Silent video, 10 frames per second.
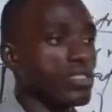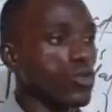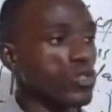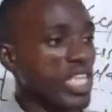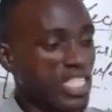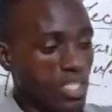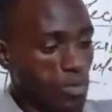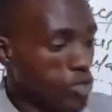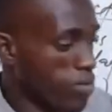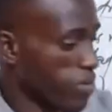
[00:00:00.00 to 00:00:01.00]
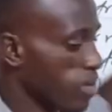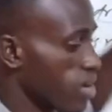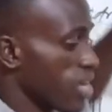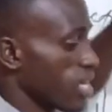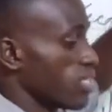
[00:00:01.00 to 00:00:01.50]
those charges build up from the
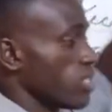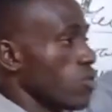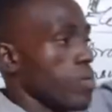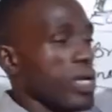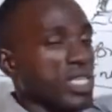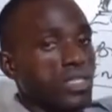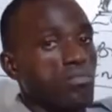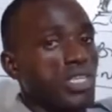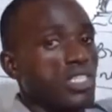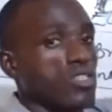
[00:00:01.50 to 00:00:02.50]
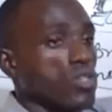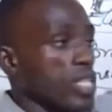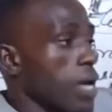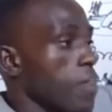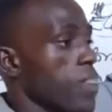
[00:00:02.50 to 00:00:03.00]
ground at the top and they meet each
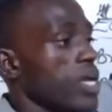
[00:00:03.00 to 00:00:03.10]
other,